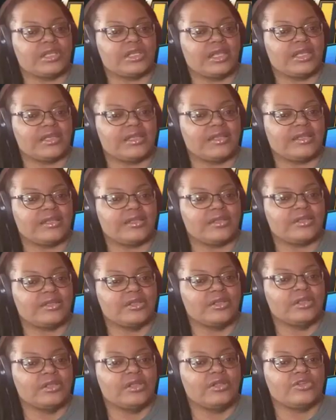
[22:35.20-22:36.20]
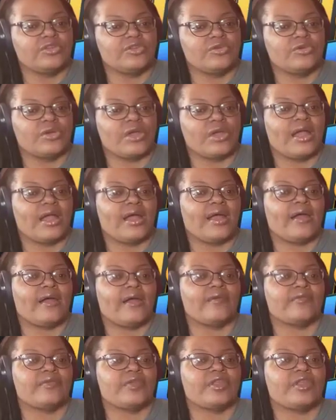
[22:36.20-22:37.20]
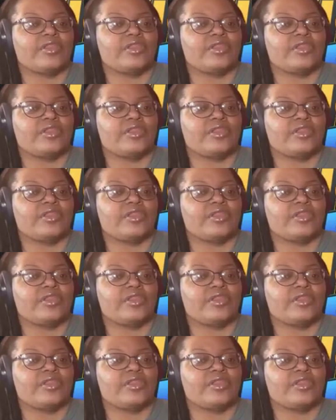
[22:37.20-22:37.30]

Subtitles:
80, you have